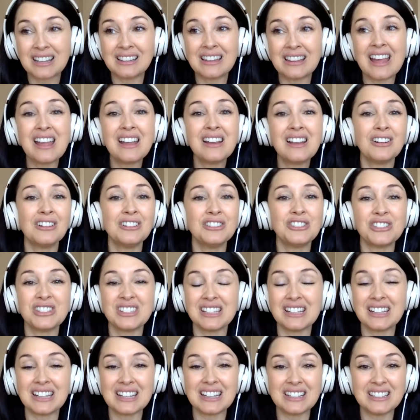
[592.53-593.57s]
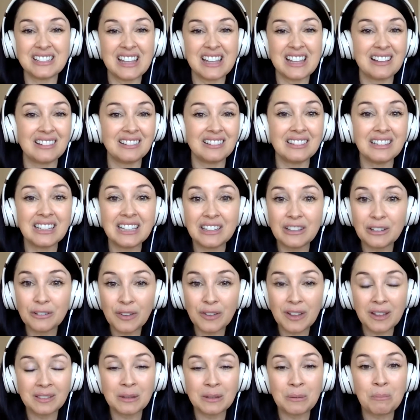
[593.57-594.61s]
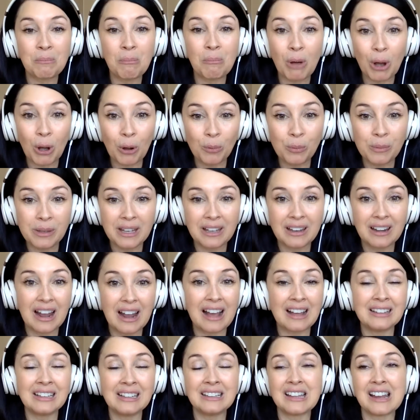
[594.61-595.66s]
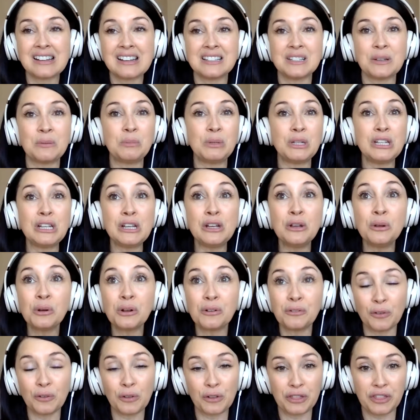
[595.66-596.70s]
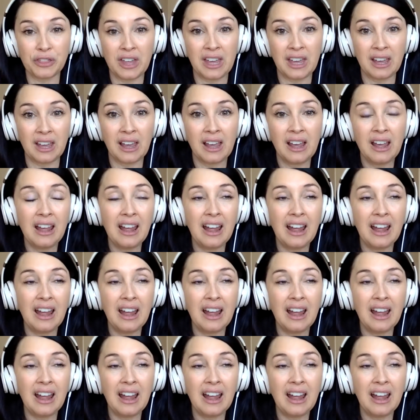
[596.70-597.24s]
They are just the kids that live in the moment. I think that is a beautiful thing.